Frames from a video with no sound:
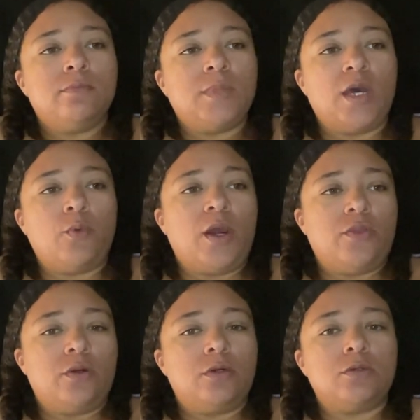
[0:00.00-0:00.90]
I'd
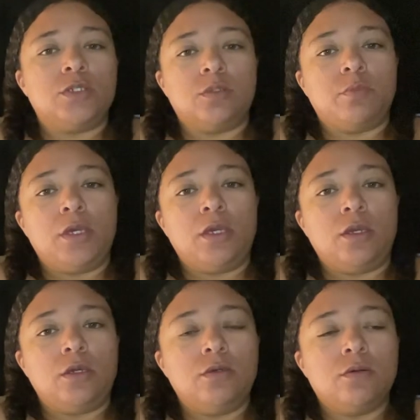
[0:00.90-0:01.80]
rather just
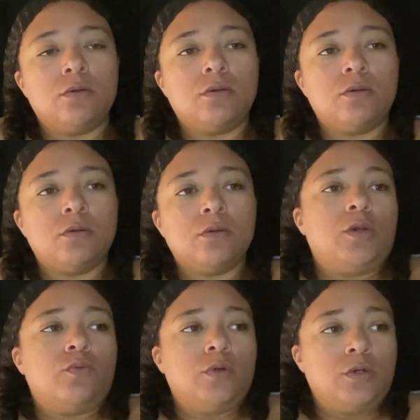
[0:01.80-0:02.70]
be
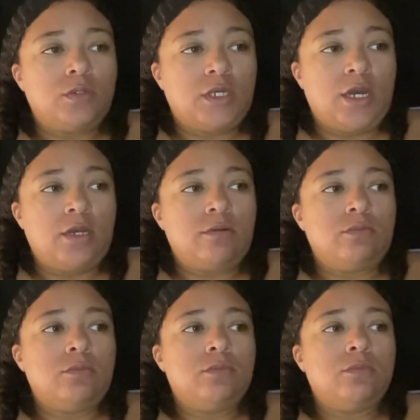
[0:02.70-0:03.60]
in real
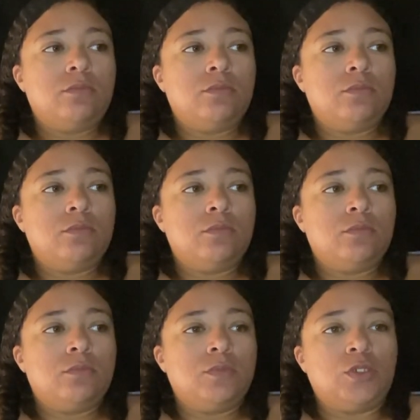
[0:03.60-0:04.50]
time,
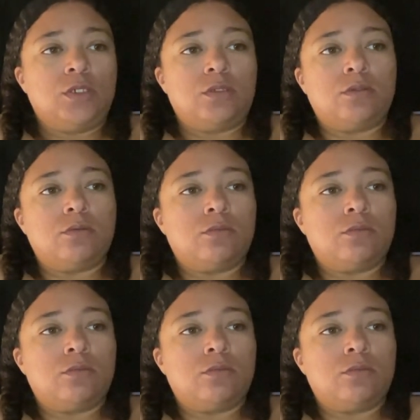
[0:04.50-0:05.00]
just